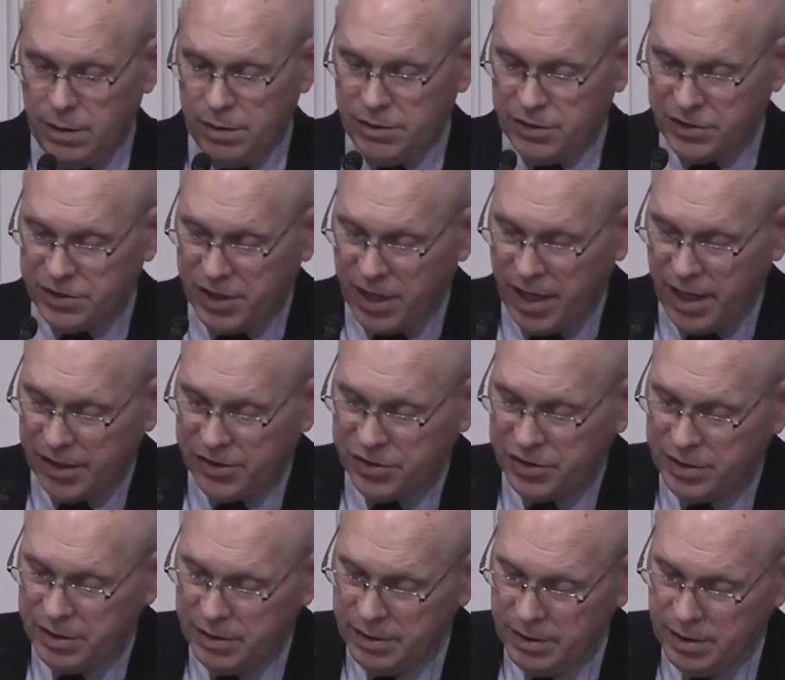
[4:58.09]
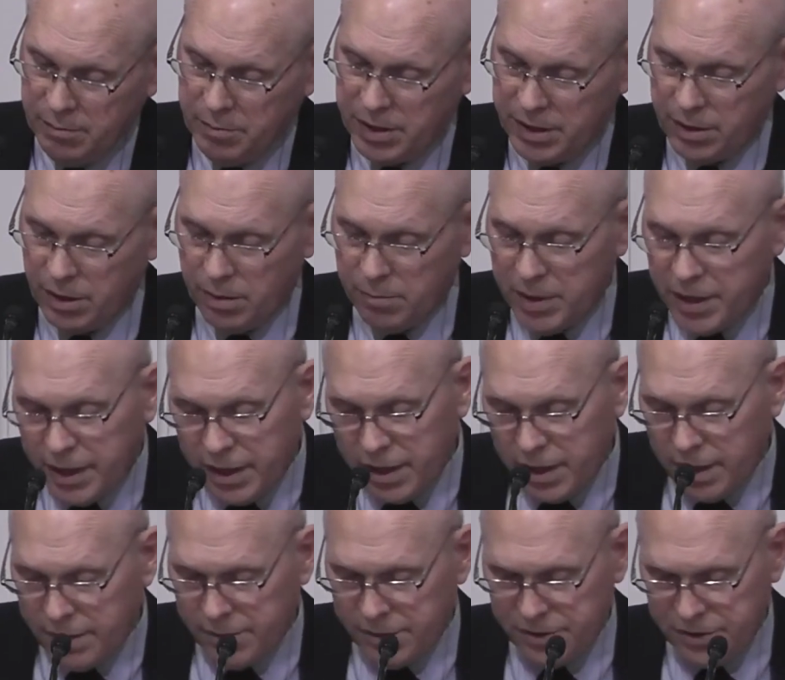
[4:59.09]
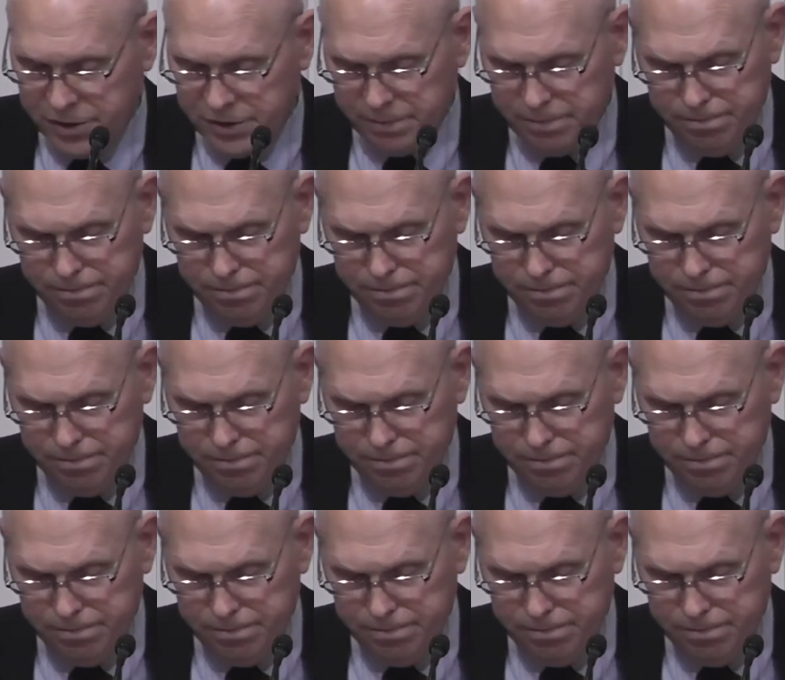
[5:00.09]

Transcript: discussed, but there are many others.